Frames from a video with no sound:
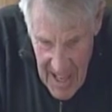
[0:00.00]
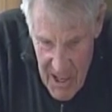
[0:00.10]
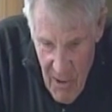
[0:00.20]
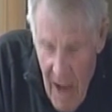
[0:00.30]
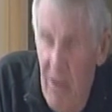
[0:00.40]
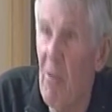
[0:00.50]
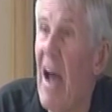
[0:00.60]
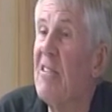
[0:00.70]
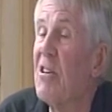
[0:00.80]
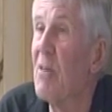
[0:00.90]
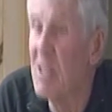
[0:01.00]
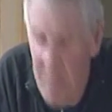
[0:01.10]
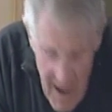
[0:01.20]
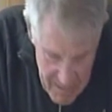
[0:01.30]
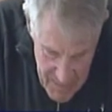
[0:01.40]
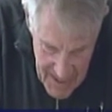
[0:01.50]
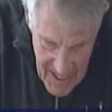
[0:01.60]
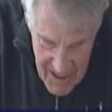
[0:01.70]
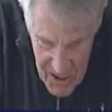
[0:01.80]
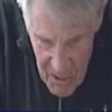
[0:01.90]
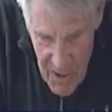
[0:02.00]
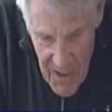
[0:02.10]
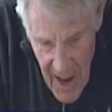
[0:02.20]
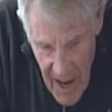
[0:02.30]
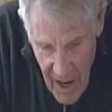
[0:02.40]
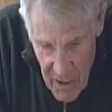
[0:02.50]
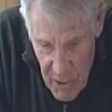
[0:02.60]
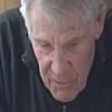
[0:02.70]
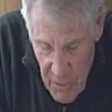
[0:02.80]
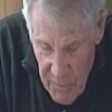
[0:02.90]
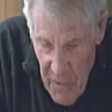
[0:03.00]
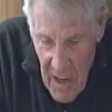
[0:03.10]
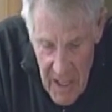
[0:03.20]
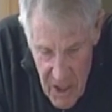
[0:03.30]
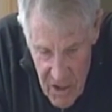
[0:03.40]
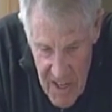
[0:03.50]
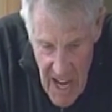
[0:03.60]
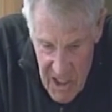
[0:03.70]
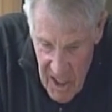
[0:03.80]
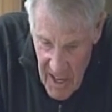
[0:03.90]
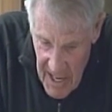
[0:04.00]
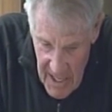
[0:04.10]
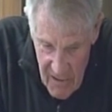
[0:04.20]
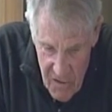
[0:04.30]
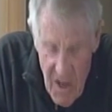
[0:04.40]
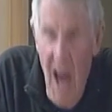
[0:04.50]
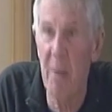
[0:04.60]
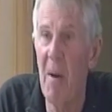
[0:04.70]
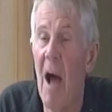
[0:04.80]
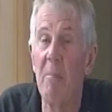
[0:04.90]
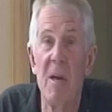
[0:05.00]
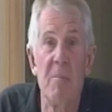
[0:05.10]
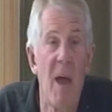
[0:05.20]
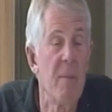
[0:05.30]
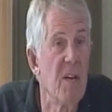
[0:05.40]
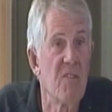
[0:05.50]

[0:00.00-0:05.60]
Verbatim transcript: You have a right to respect because you were there. You're fulfilling your destiny. It's not about me, baby.